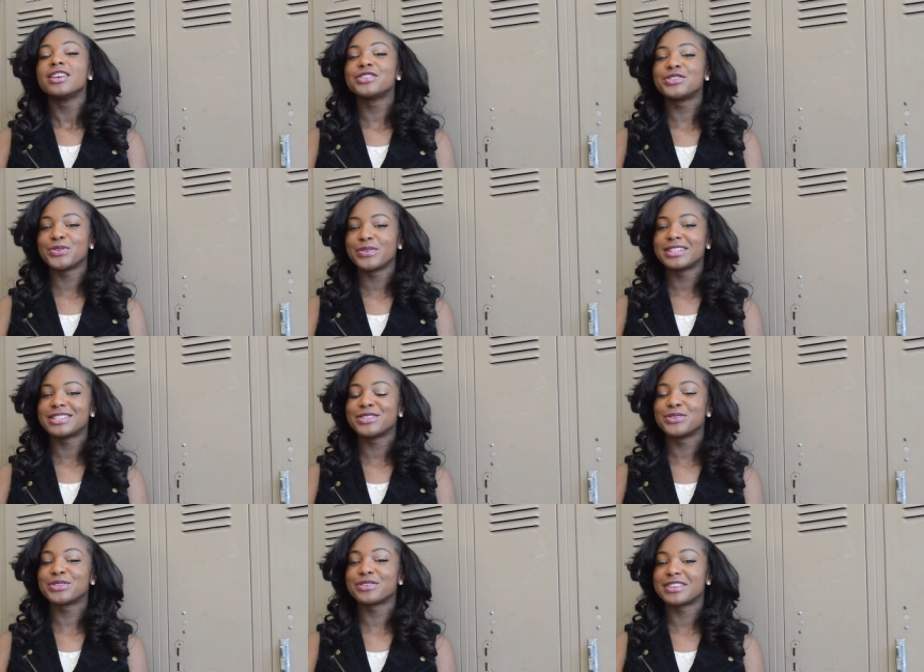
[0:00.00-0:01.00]
Students,
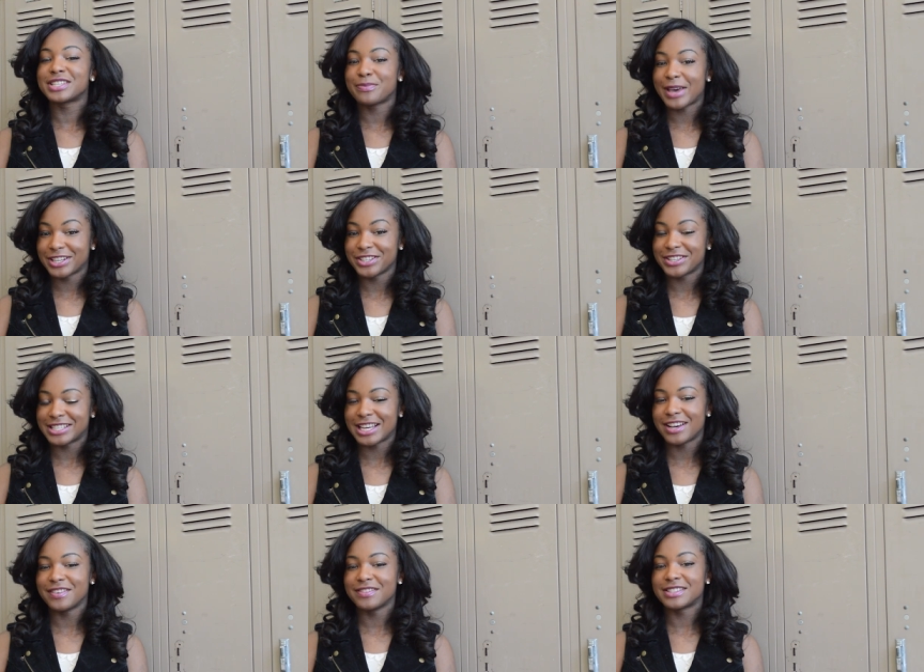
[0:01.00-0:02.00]
you should respect
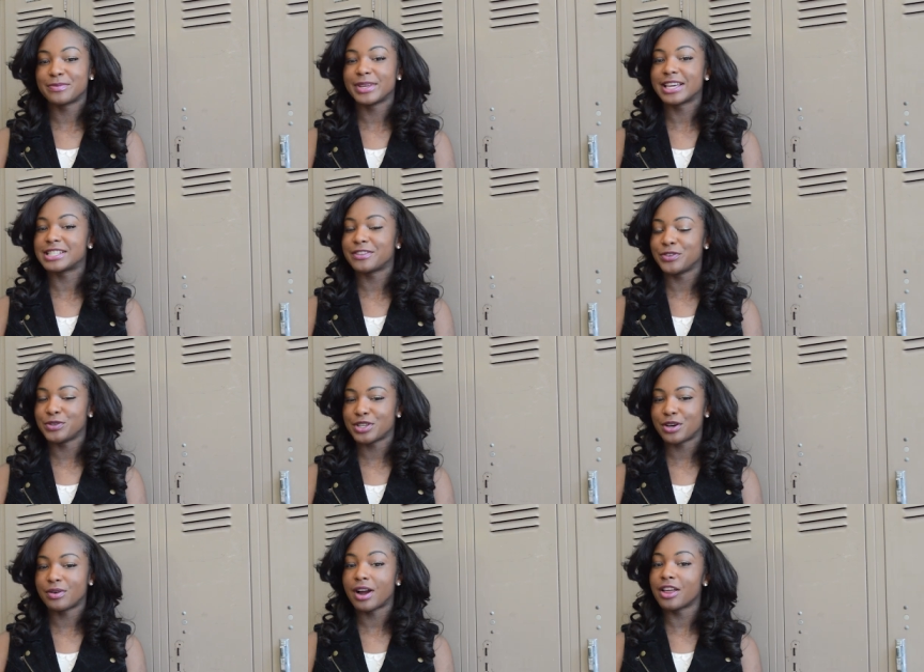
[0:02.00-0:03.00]
yourselves, because if you
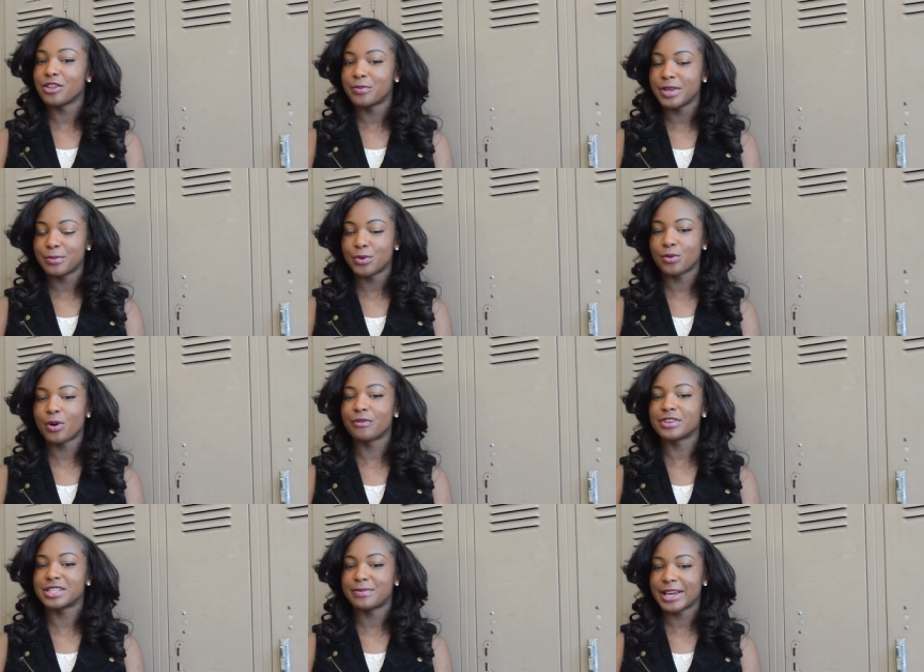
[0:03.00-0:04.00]
don't, other people won't
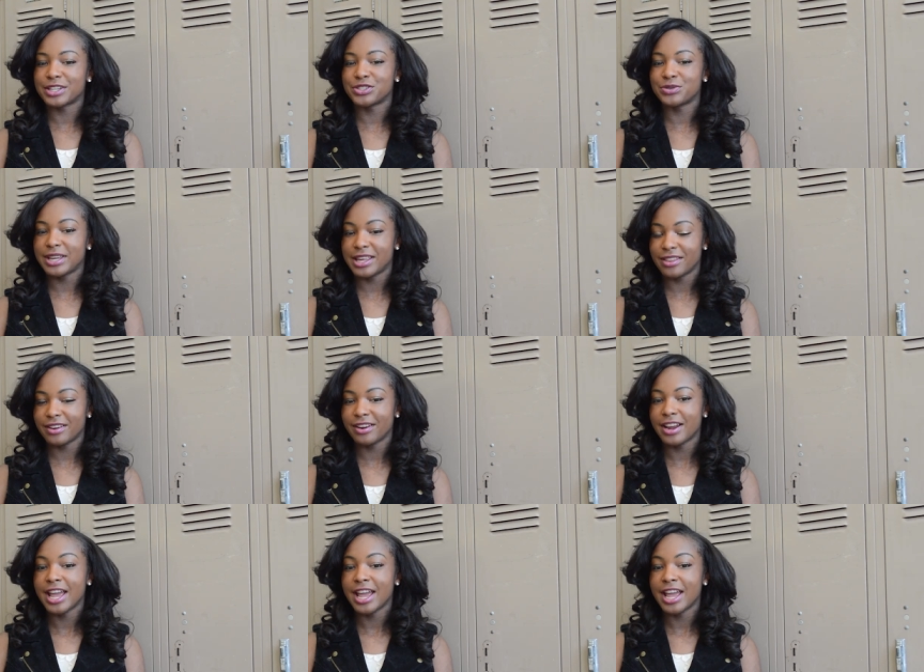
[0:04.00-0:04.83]
respect you either.